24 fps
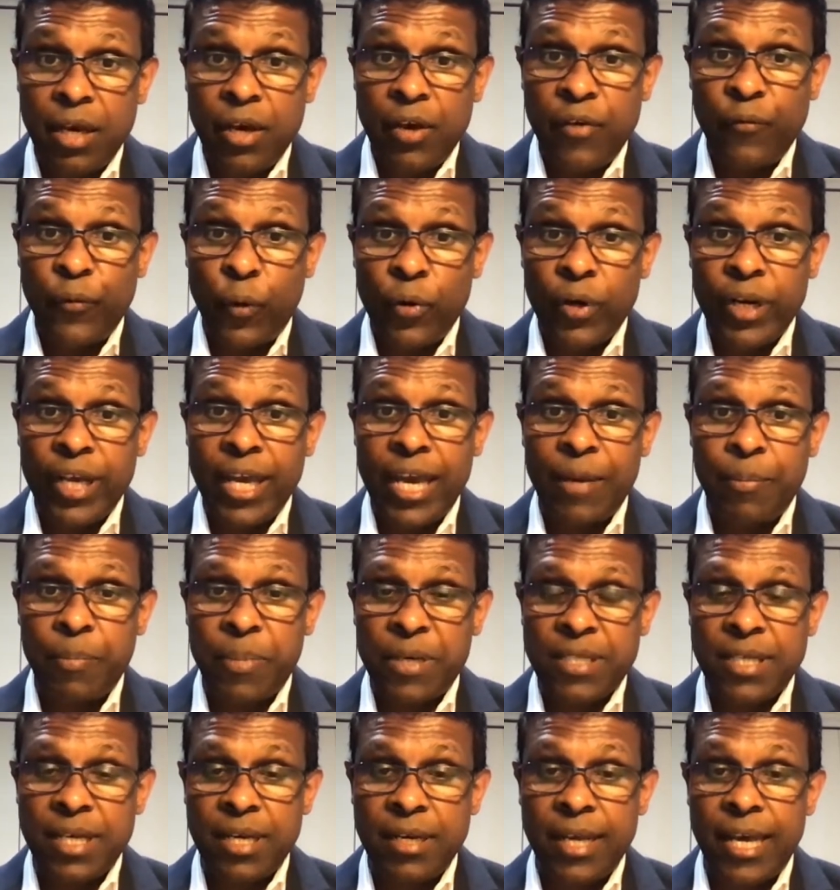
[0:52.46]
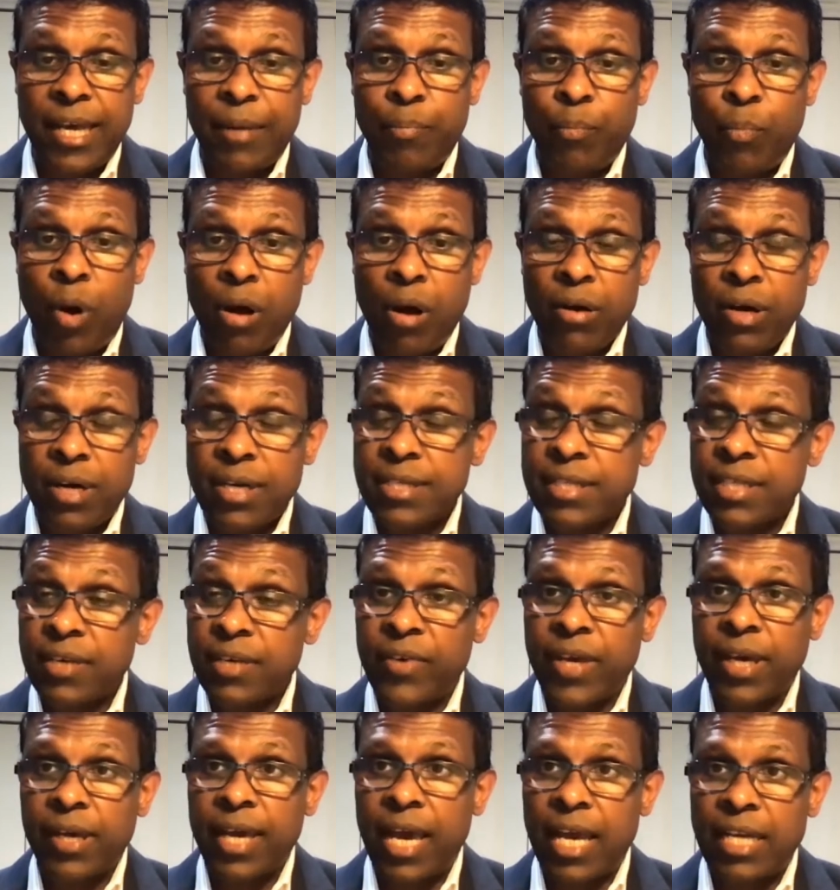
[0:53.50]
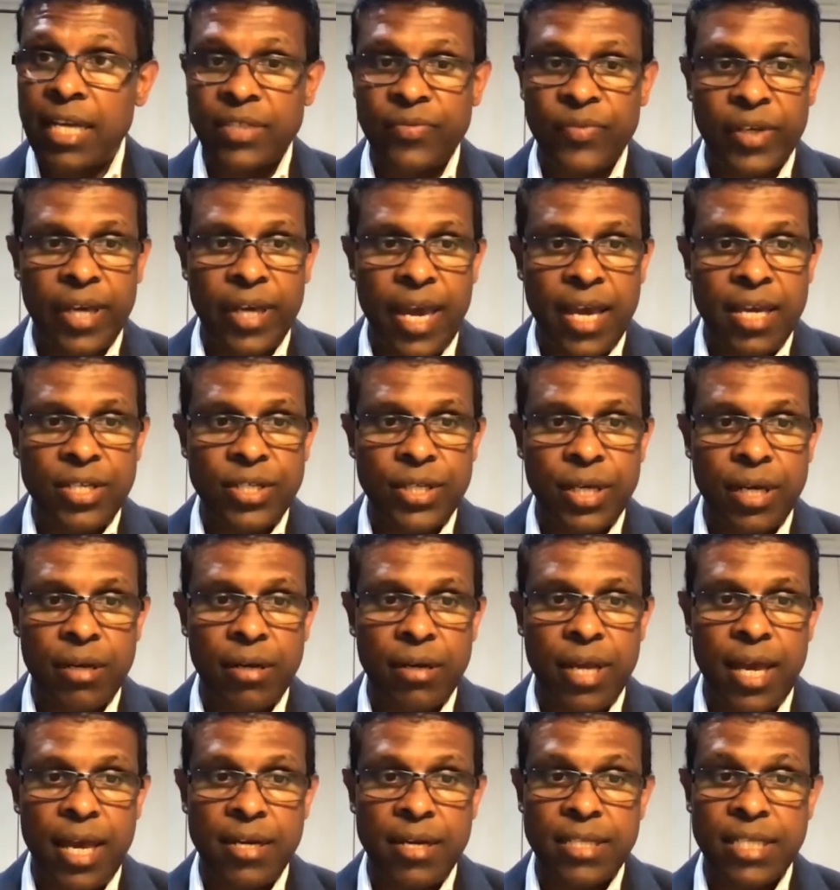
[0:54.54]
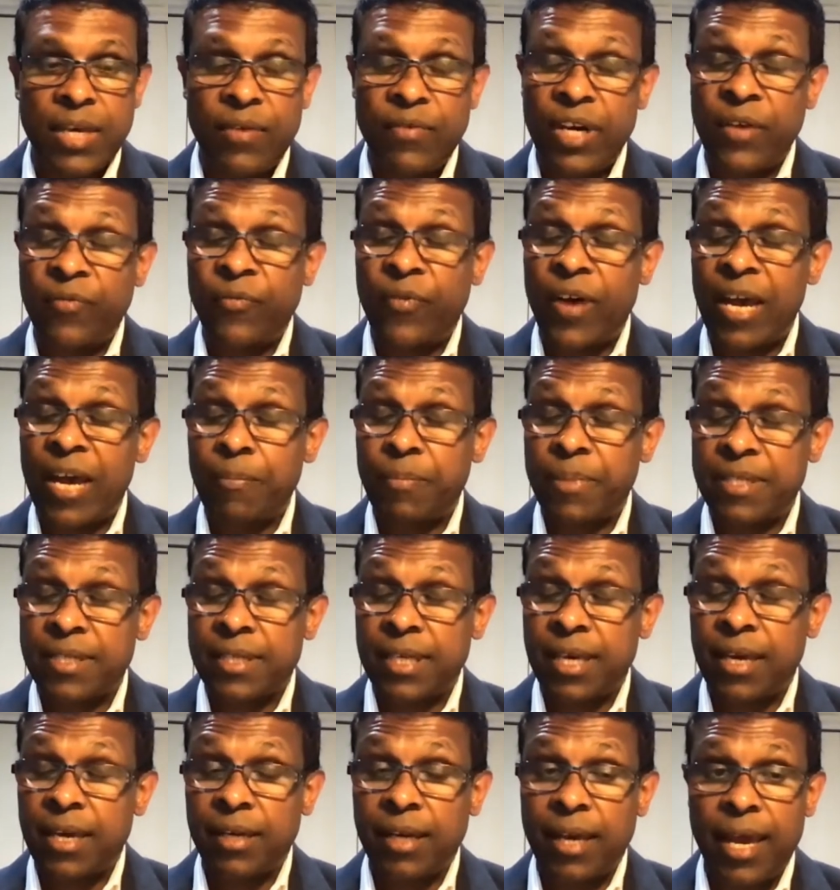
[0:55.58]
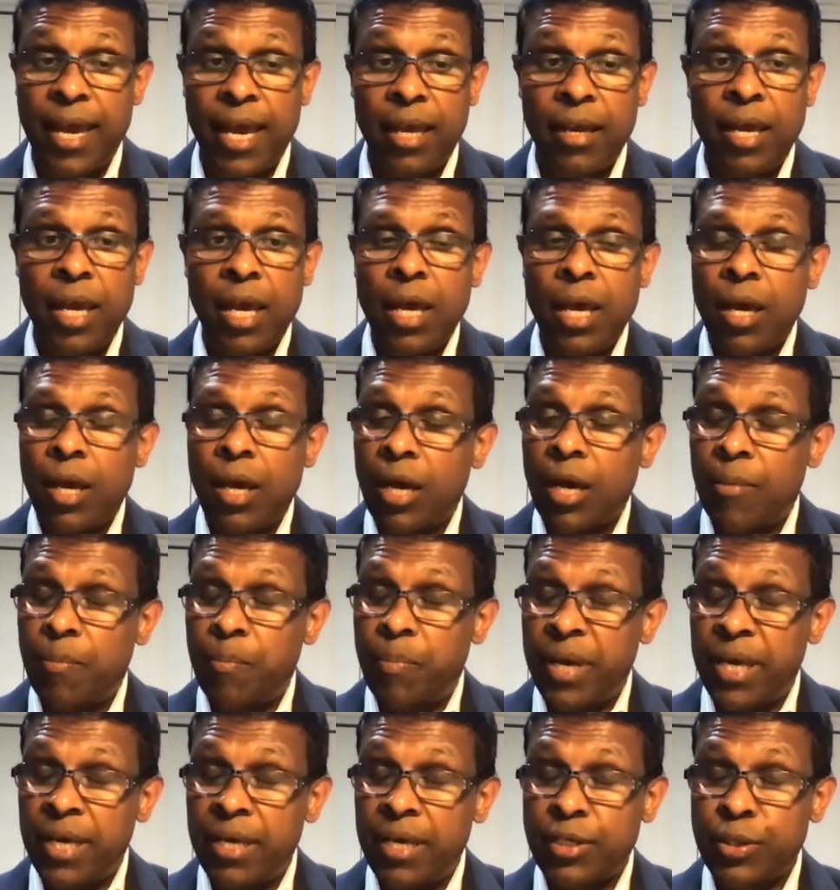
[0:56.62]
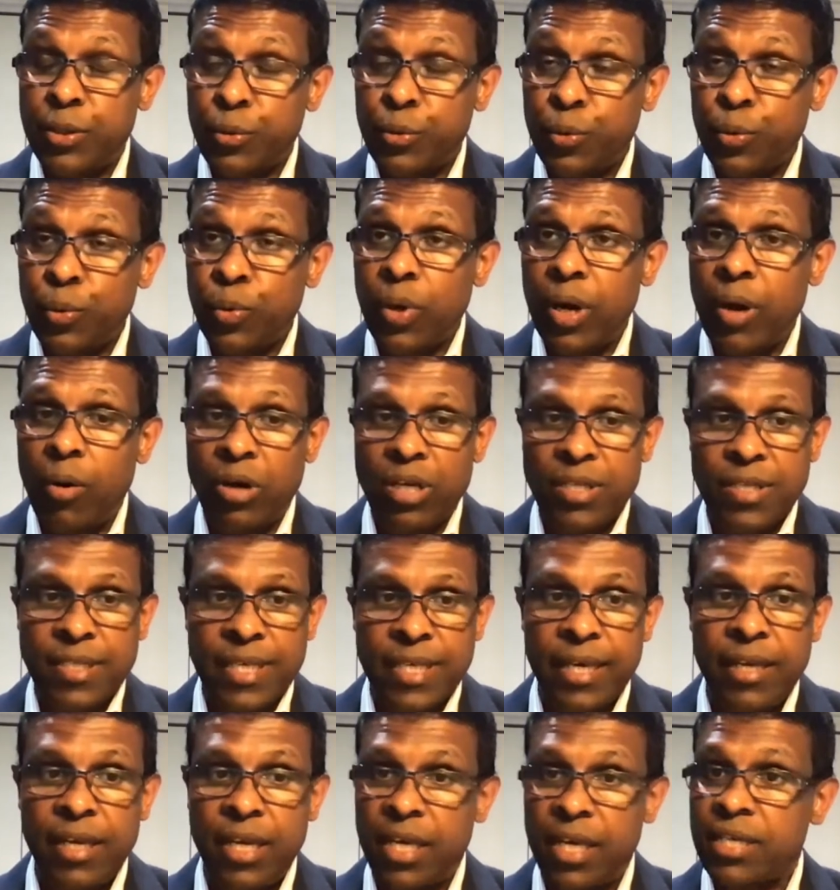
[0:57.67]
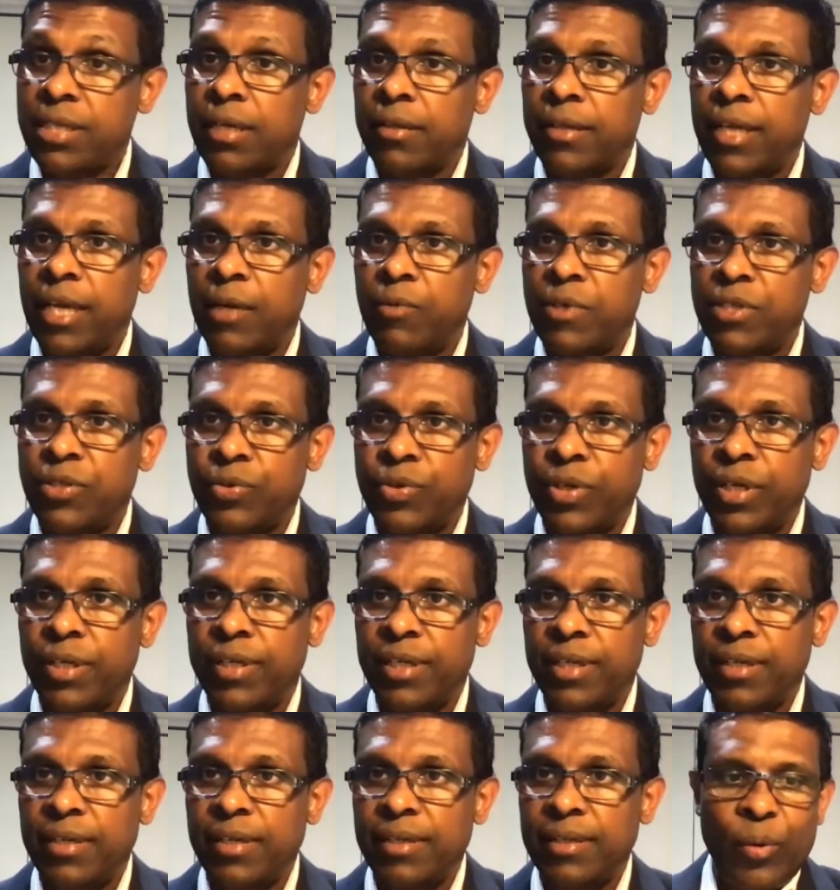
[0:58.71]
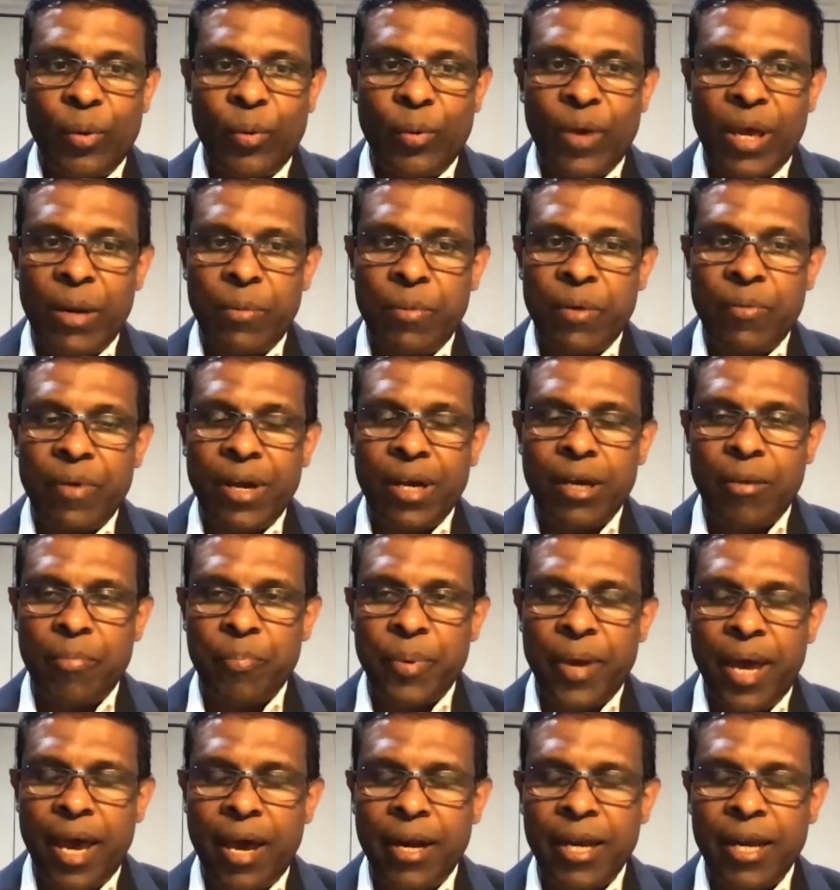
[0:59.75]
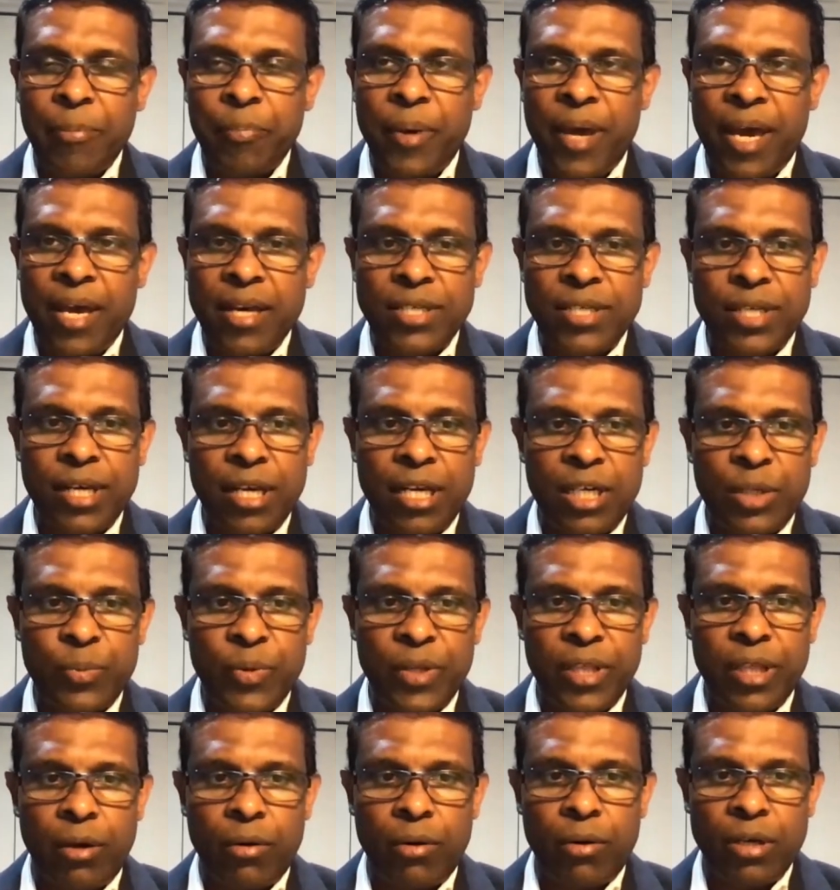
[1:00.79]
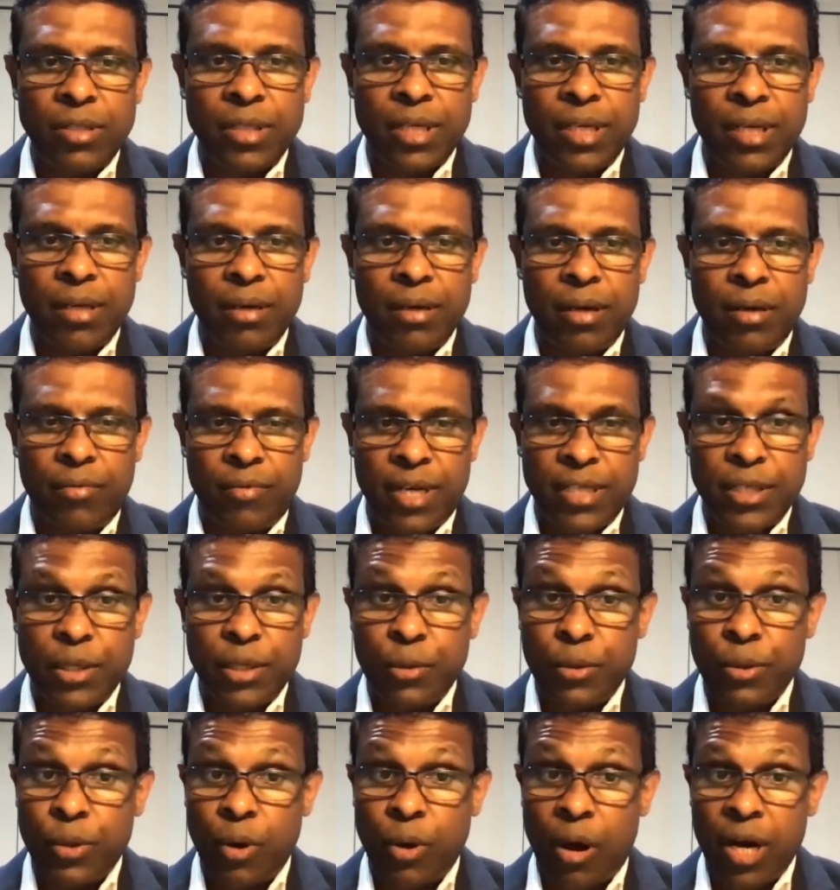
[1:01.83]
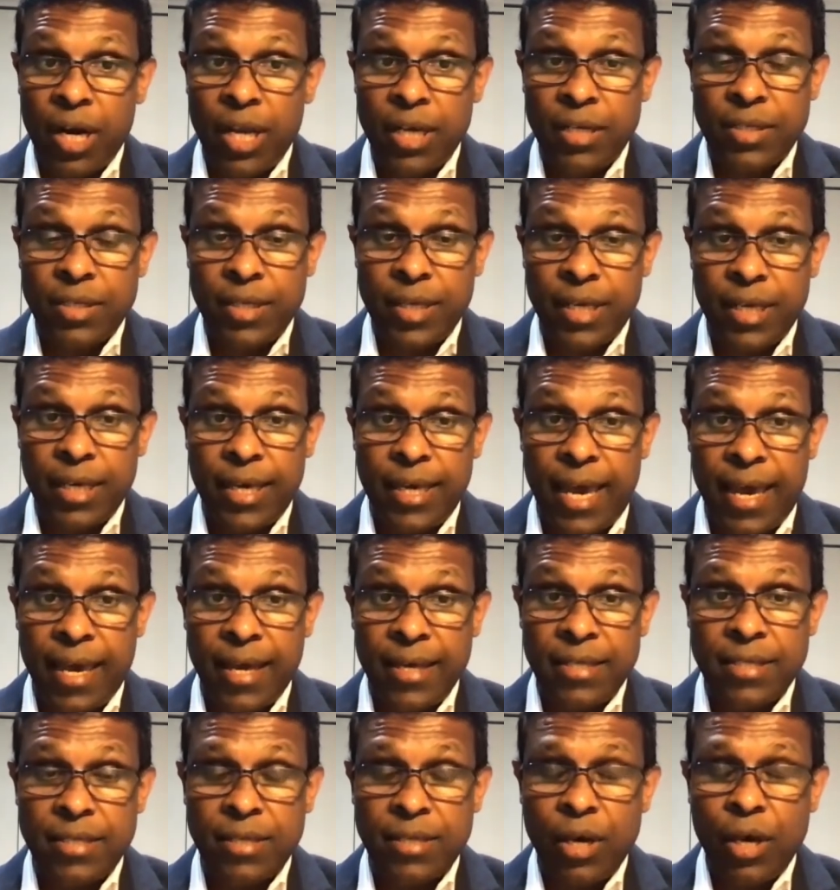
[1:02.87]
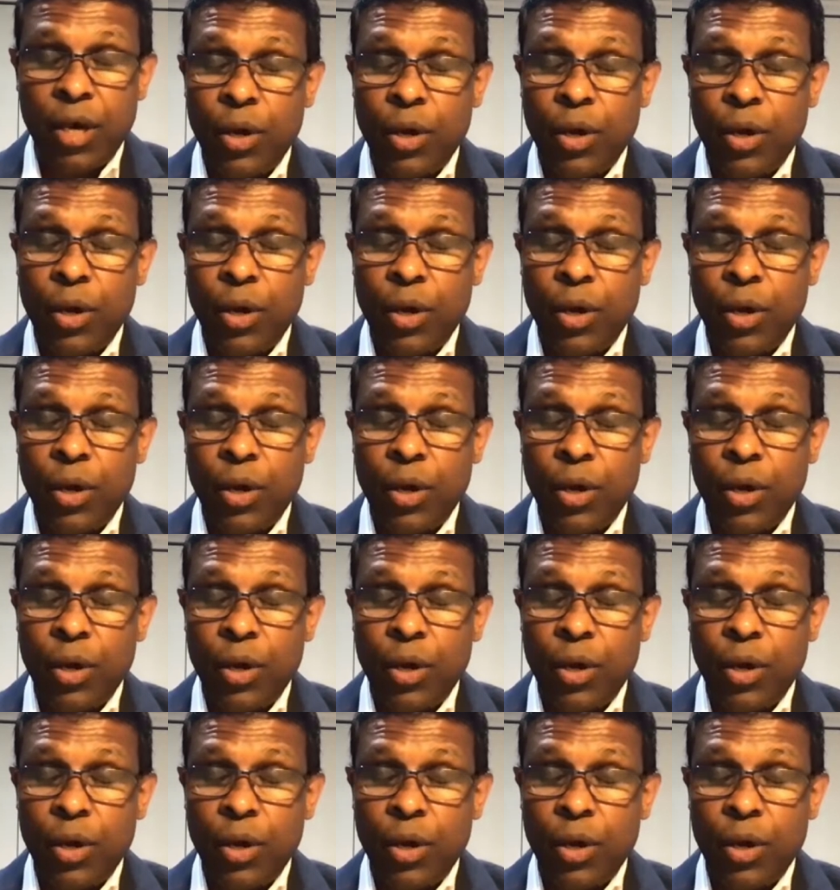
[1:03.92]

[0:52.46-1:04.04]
48% had moderate to severe calcification, and 75% had a B2 or C lesion that was treated when we were comparing patient with a Resolute Onyx DES,